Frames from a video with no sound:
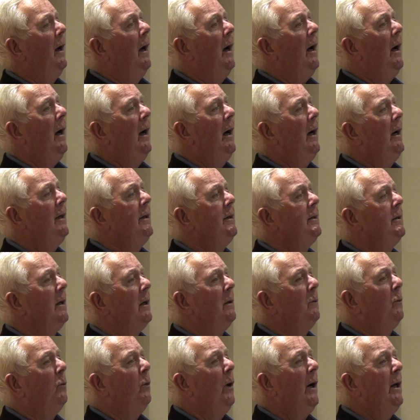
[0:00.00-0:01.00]
and
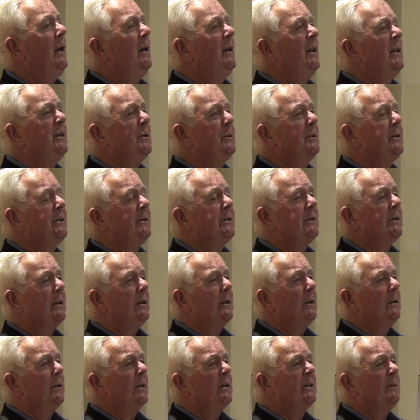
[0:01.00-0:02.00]
when this is
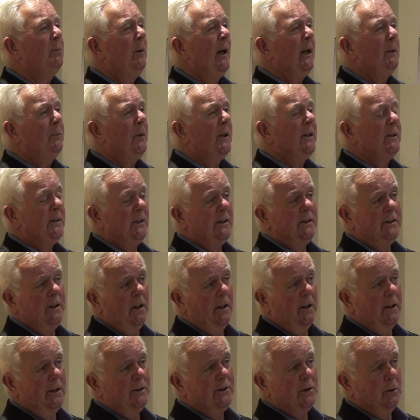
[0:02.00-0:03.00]
displayed by the
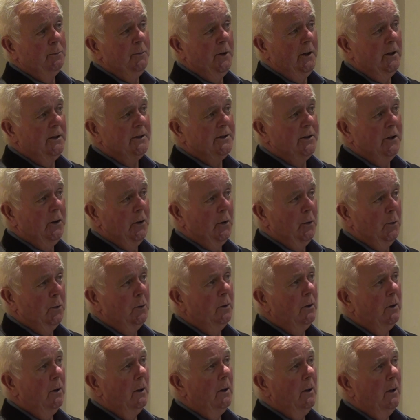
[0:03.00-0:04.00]
society some years ago,
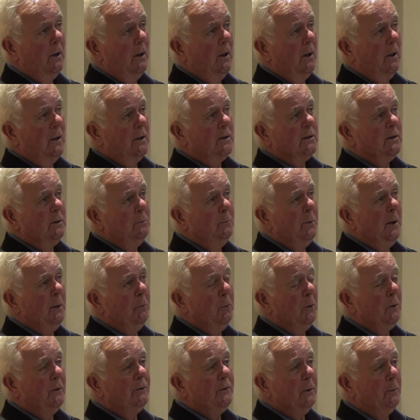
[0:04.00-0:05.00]
some people
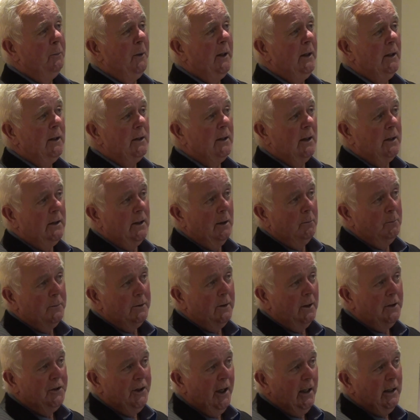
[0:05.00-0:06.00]
are of the opinion that the
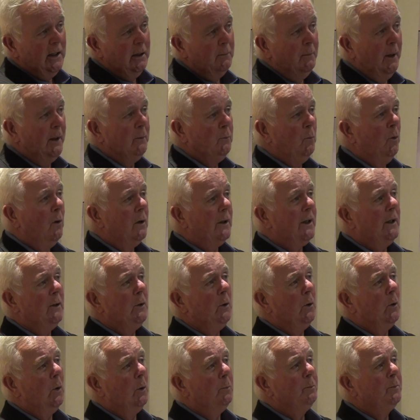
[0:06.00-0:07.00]
gentleman walking
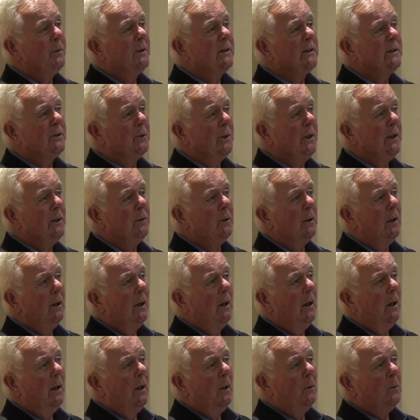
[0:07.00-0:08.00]
up the street
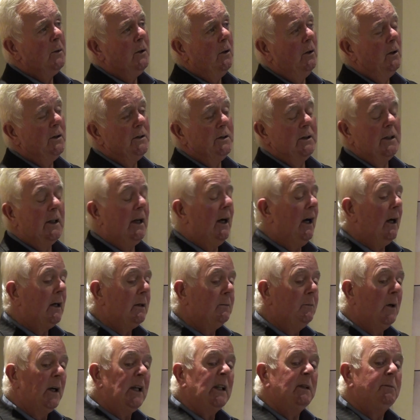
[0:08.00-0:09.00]
with the horse and cart
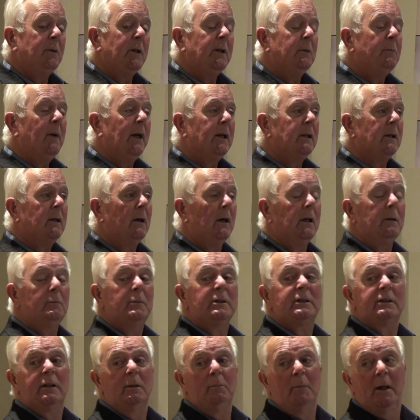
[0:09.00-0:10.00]
might have been a man called
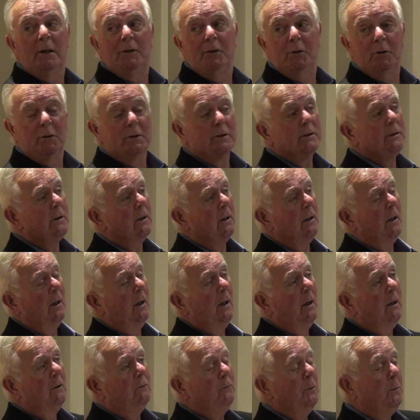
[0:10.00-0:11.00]
Mr. Matthews
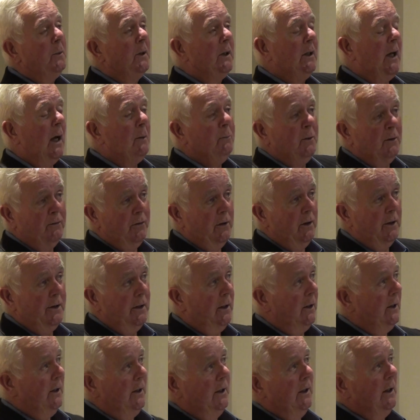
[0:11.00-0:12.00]
from the top of
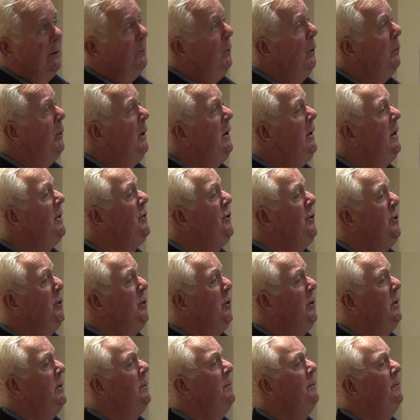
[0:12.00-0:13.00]
Clonard Hill, but we're not
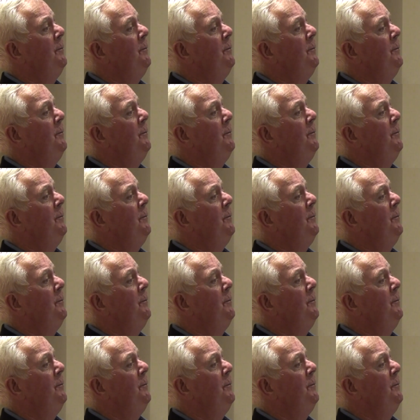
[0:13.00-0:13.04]
sure.